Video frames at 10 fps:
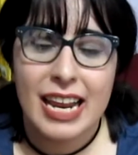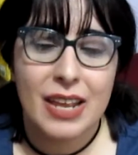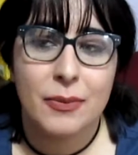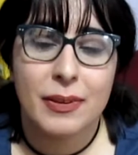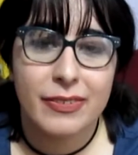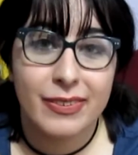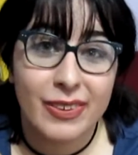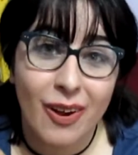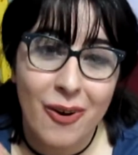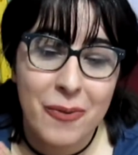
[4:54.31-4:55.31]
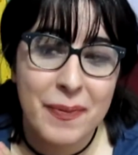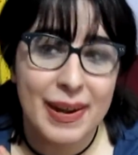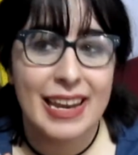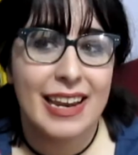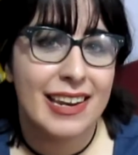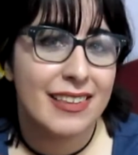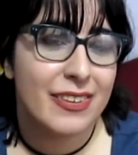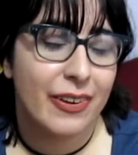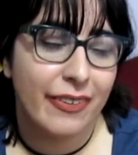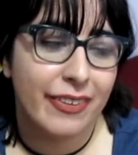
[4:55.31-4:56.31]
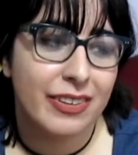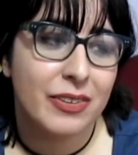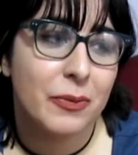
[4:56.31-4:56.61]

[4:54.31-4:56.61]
It was so brilliantly told,